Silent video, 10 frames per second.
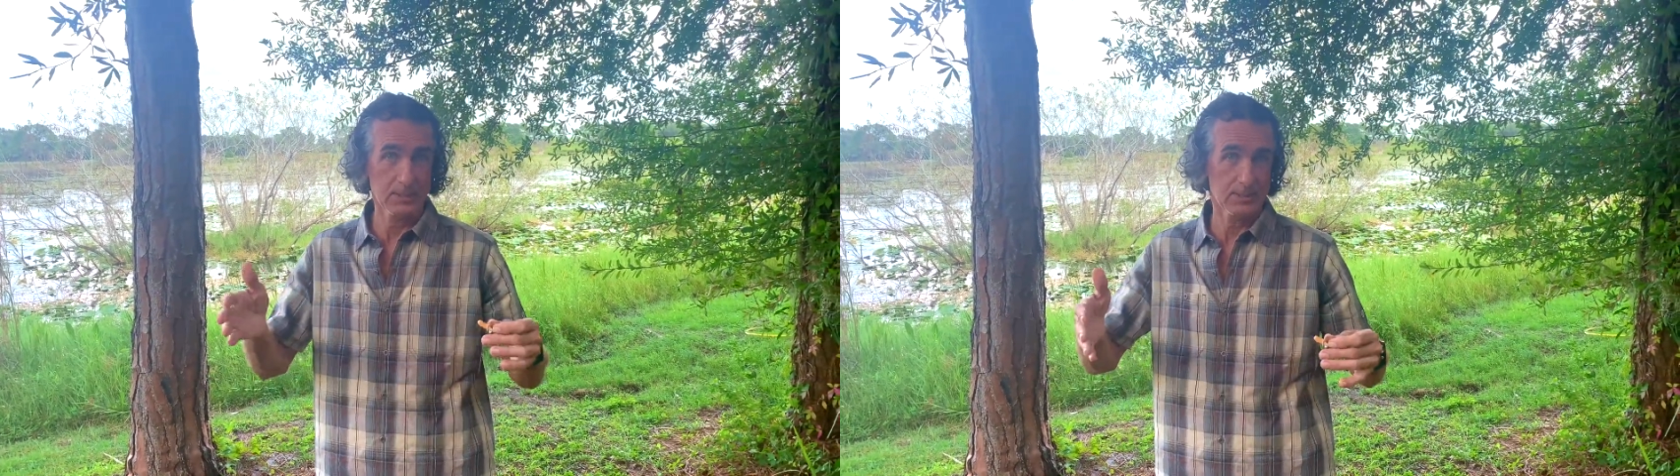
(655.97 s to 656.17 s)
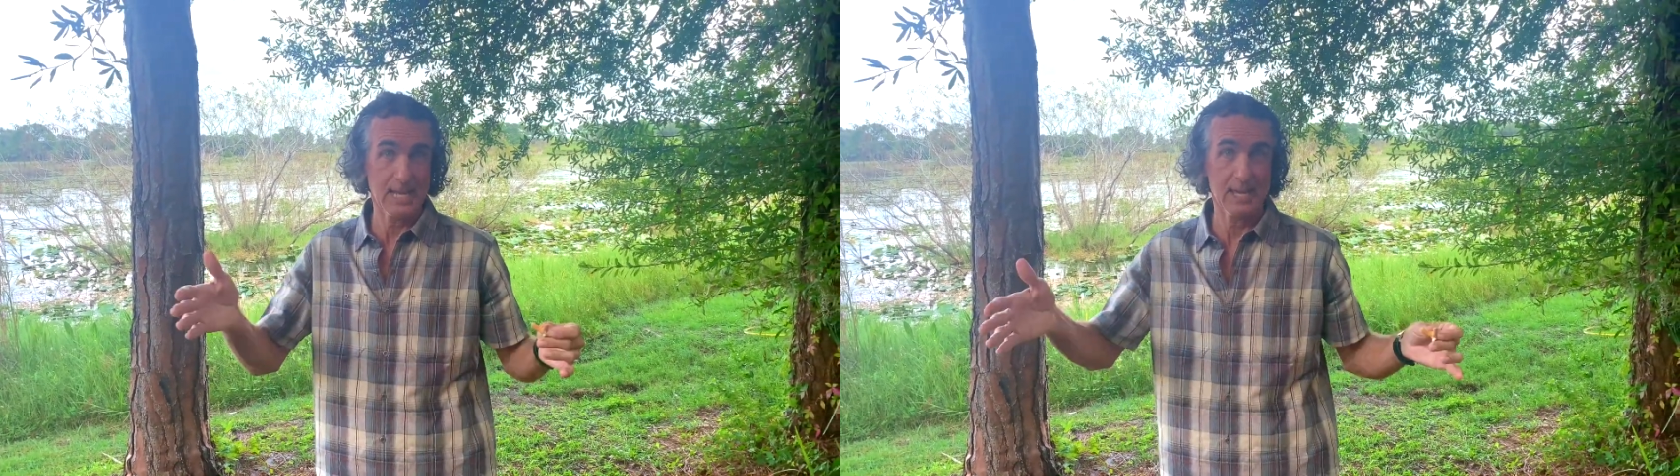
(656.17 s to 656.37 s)

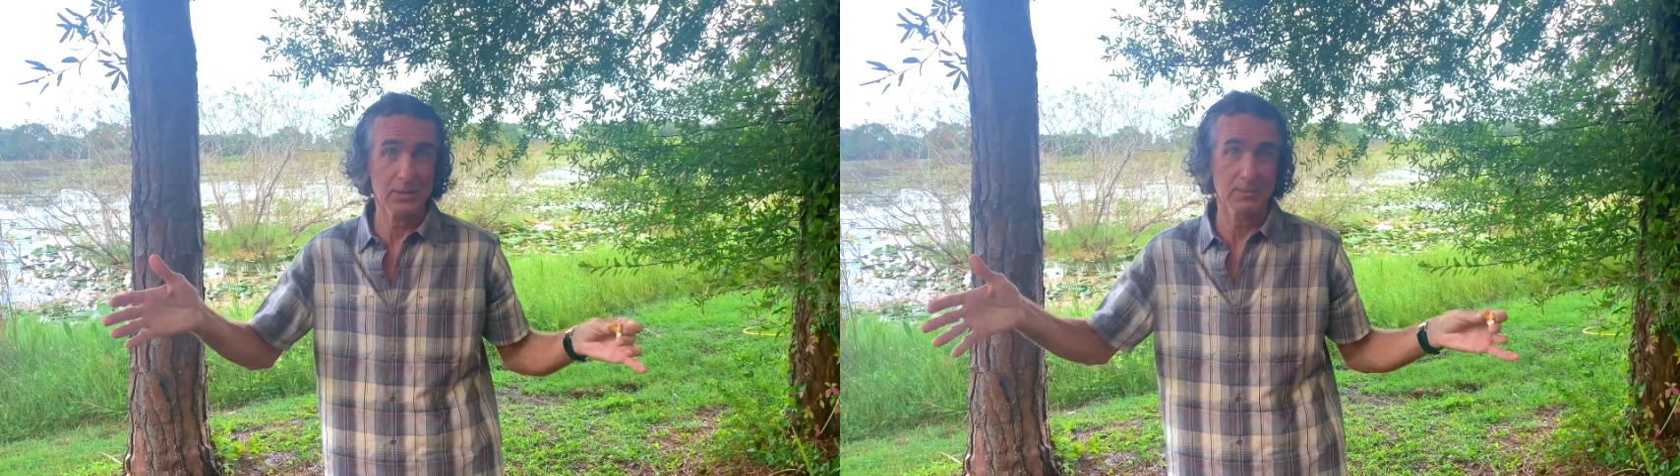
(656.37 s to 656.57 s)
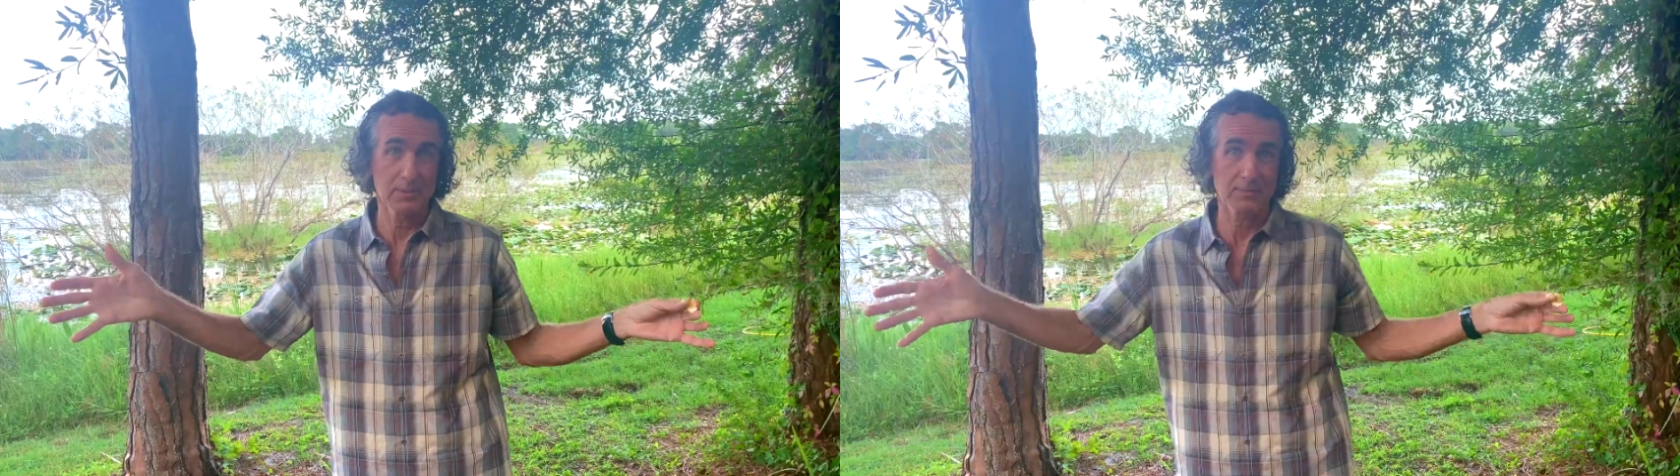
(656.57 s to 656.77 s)
to
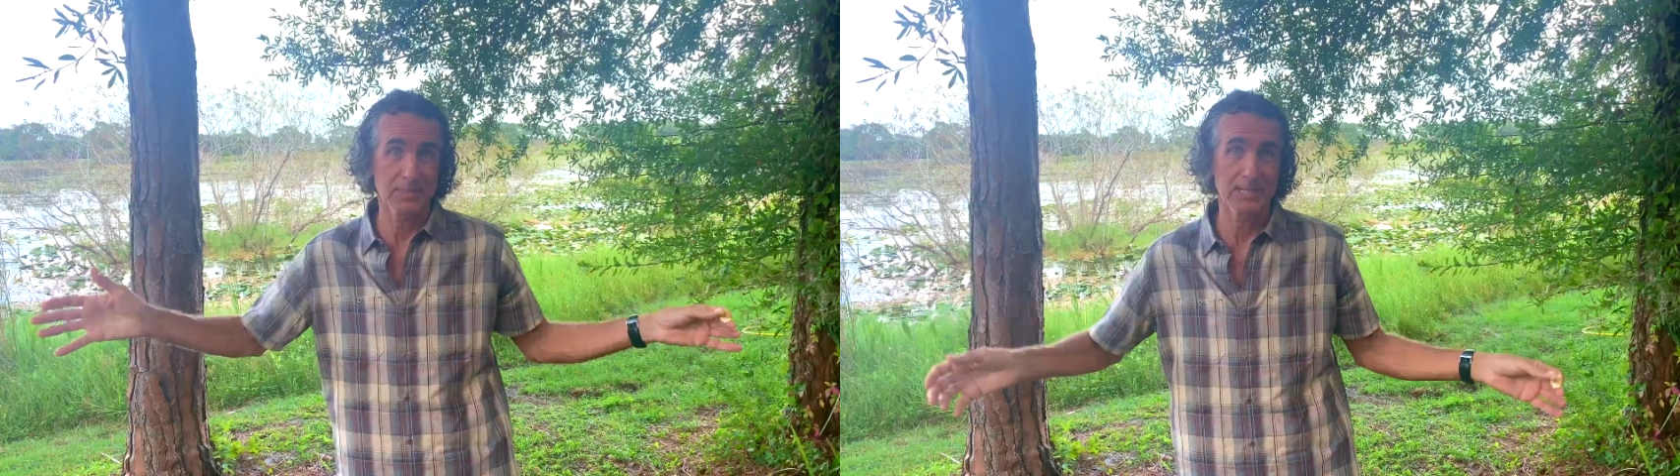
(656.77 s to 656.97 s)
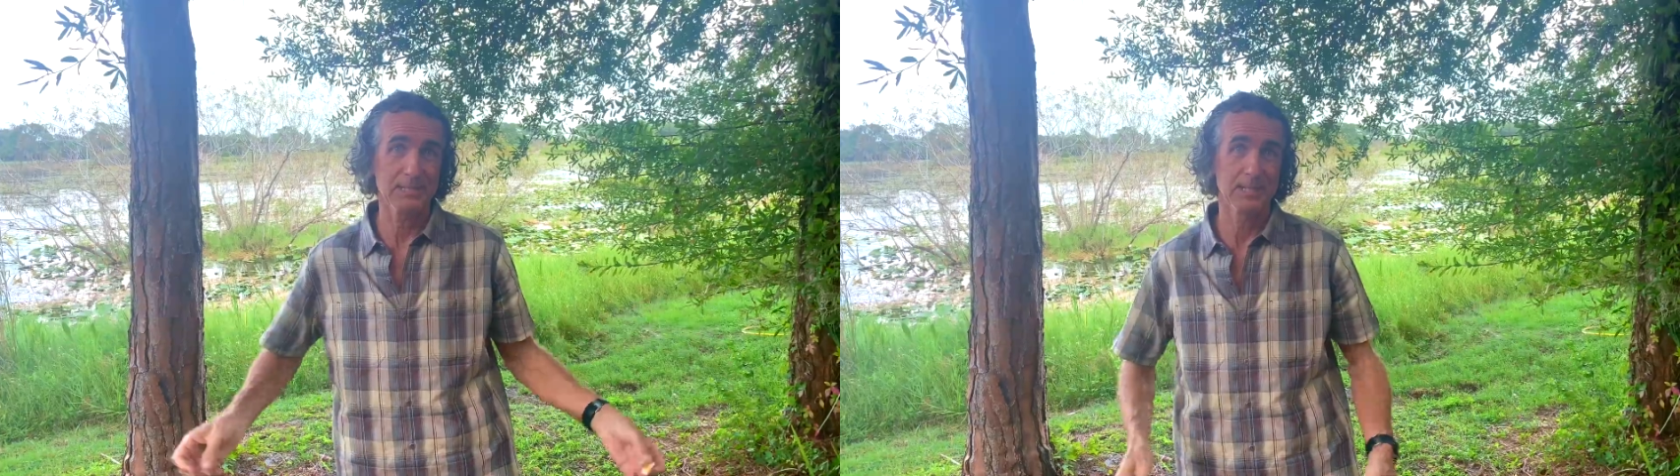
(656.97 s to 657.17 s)
10 or
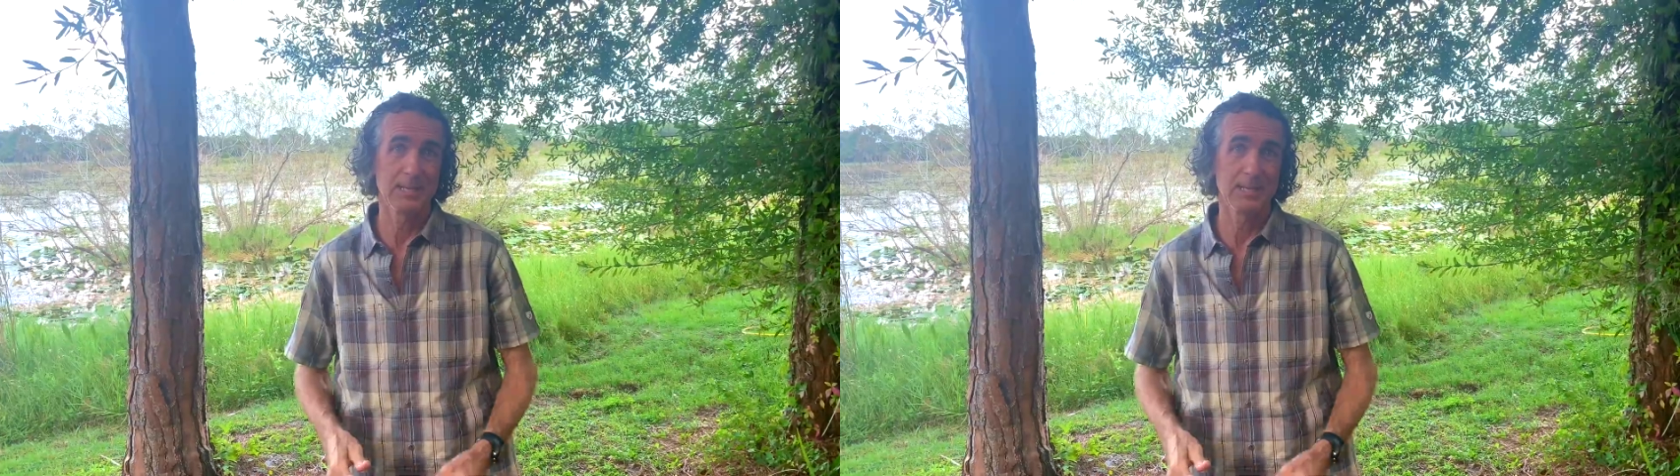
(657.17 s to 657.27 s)
15.